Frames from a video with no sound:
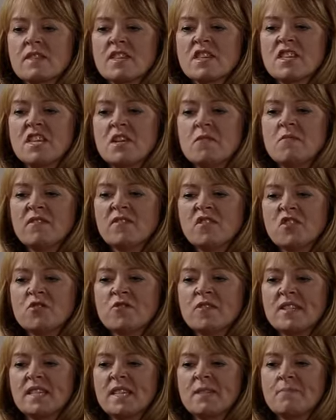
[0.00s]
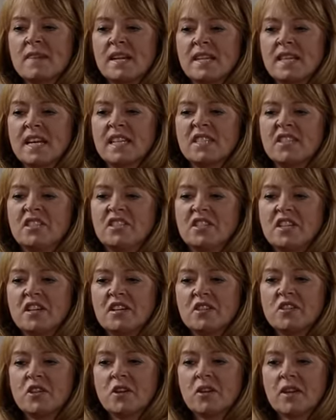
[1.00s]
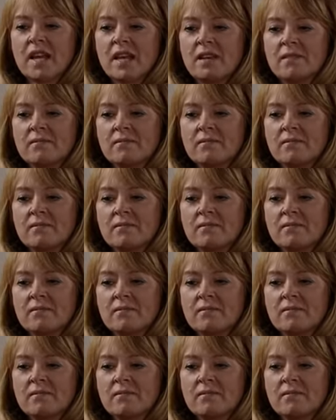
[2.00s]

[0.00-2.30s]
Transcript: You have treated me like dirt, Johnny.